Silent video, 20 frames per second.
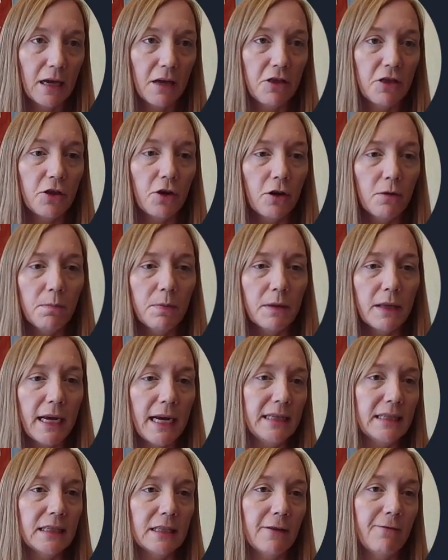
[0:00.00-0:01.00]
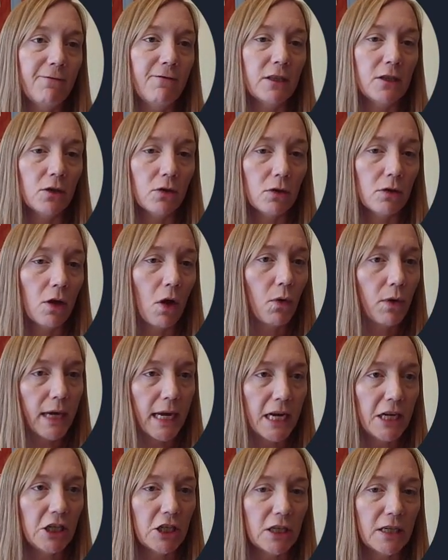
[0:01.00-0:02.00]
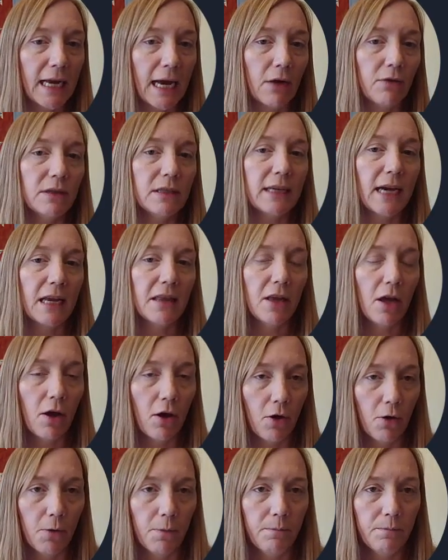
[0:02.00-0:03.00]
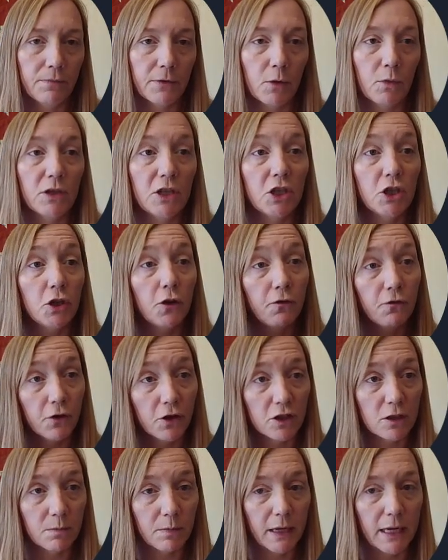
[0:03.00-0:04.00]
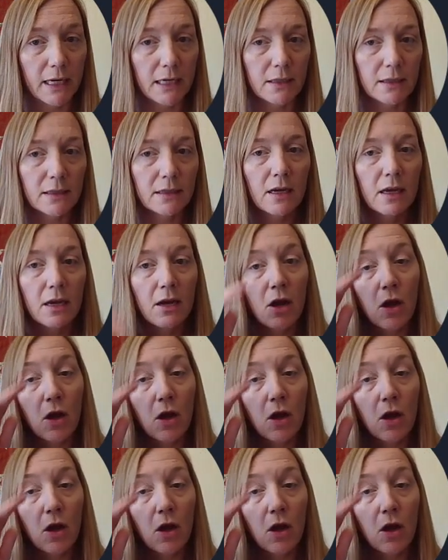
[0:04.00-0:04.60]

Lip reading: A third place is a physical location outside the home, which is your first place,